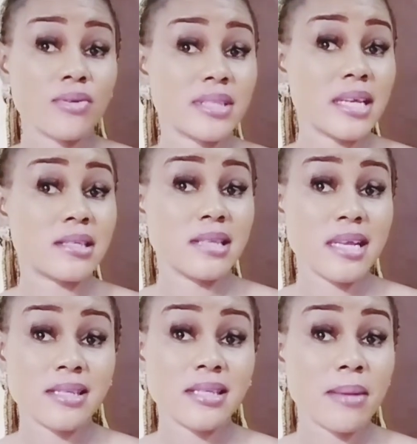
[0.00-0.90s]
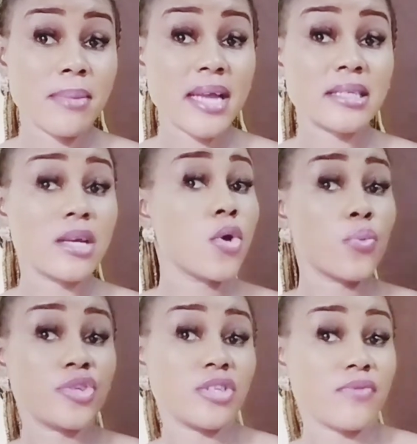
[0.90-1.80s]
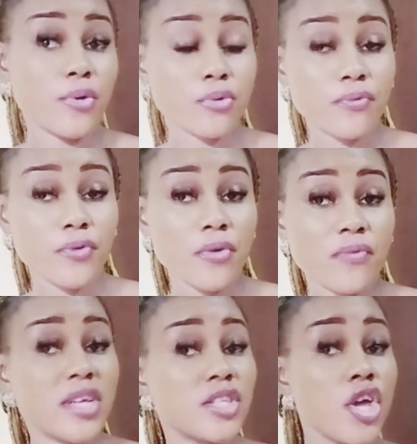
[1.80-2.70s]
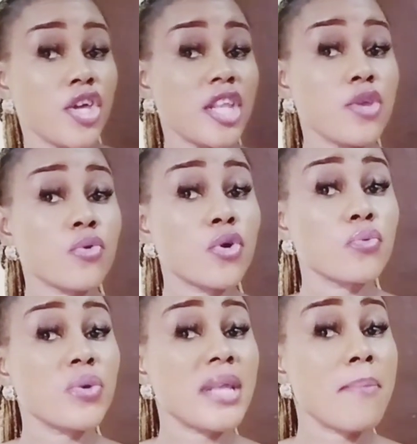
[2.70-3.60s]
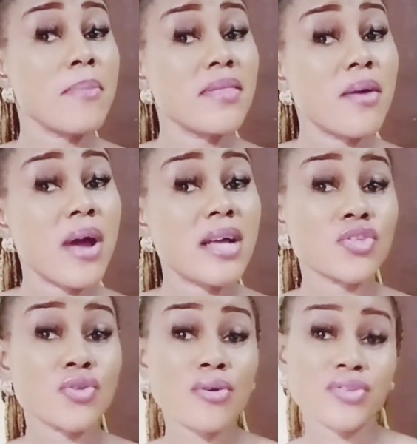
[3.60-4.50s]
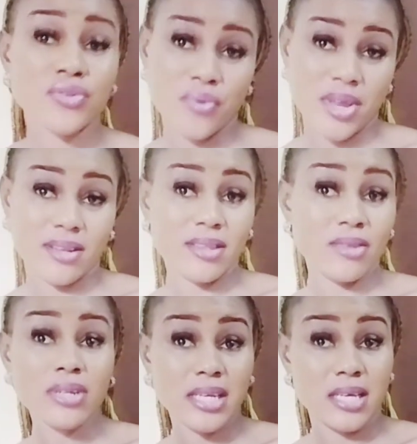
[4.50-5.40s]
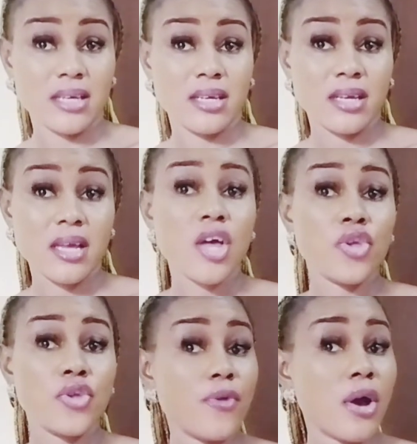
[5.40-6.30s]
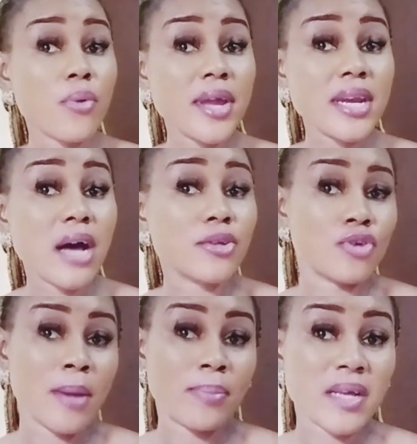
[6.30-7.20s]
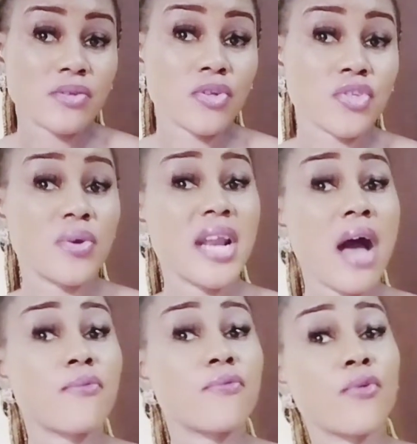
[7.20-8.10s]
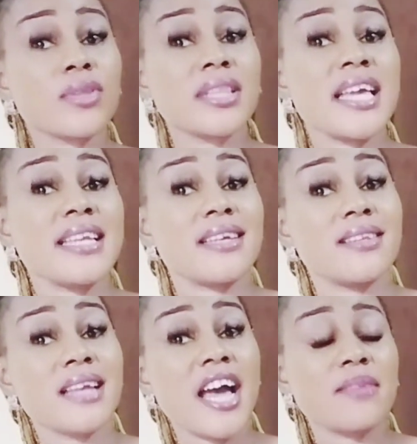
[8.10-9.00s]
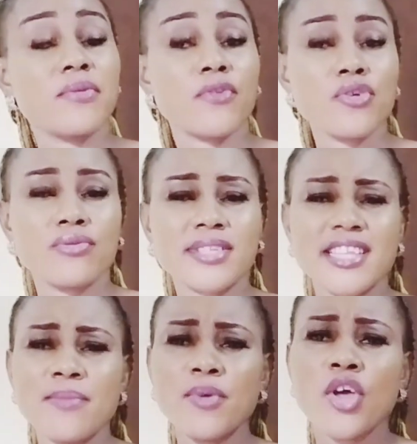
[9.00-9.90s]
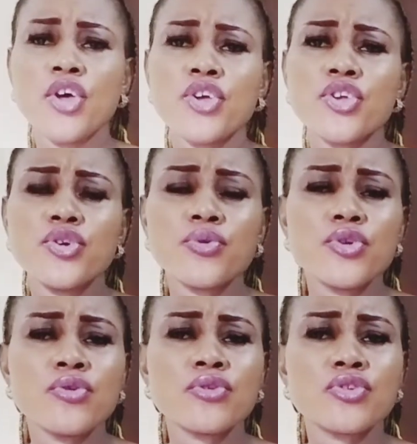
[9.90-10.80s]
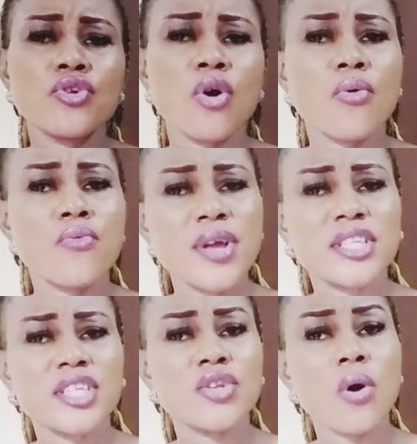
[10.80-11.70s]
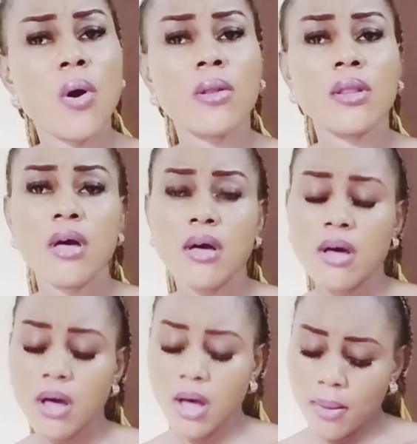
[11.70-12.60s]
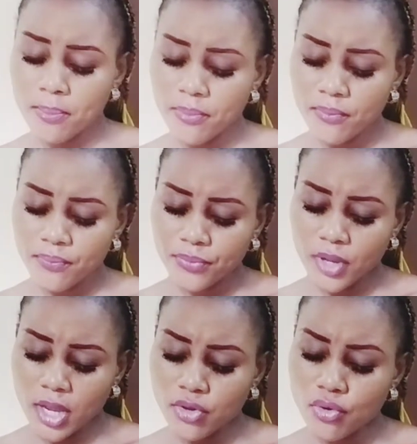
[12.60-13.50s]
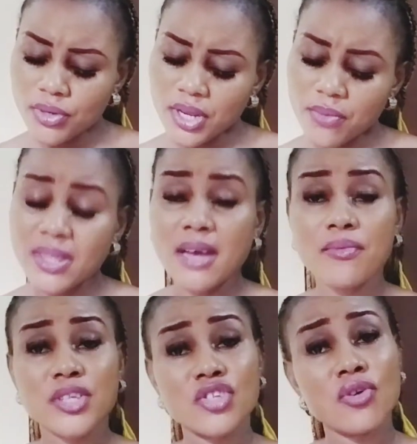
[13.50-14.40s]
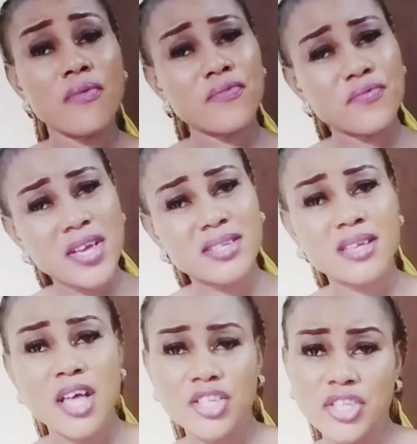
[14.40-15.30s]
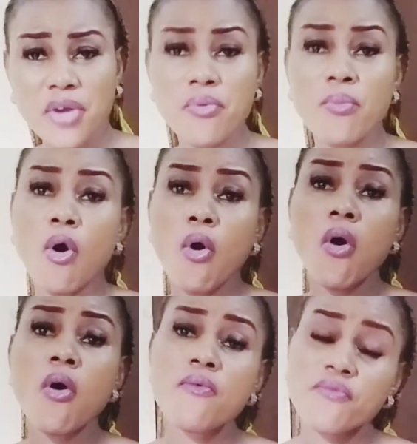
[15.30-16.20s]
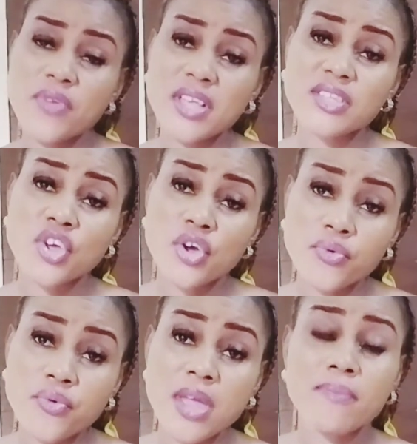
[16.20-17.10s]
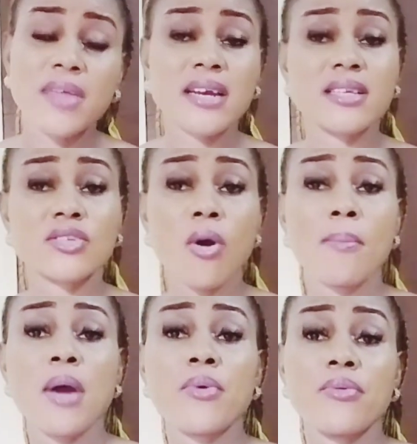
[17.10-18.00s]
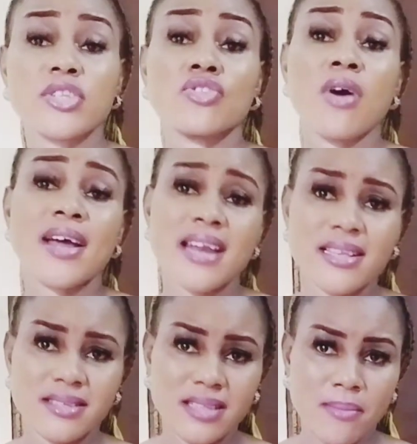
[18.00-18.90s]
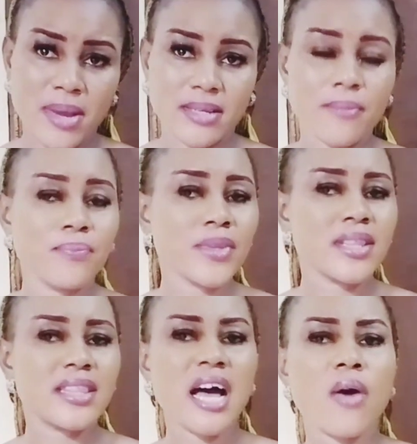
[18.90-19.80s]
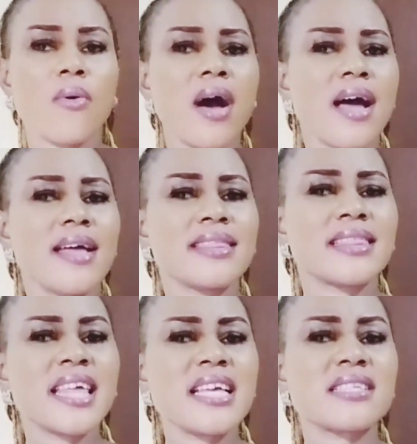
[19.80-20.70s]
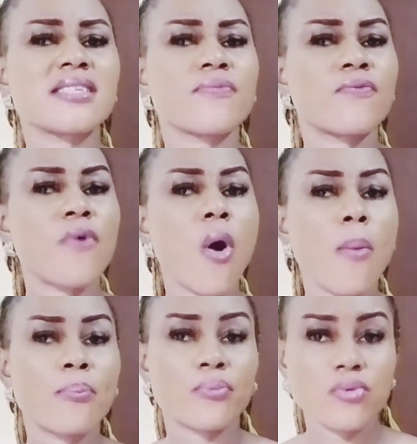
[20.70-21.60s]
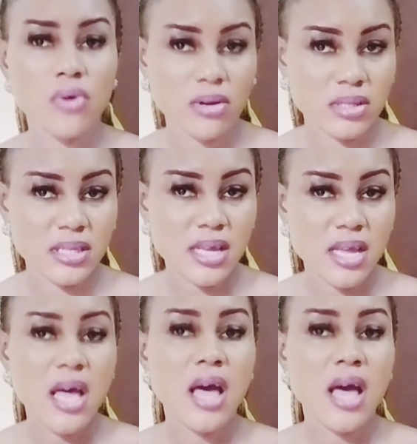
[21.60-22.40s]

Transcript: contains niacinamide, which is very good for your face. Then you go with a mineral sunscreen. Thirdly, if you are going out, you apply sunscreen. And fourthly, in the night before you sleep, you use your retinol, a non-irritant retinol face serum or face cream that is combined with retinol and niacinamide. Now, these 4 products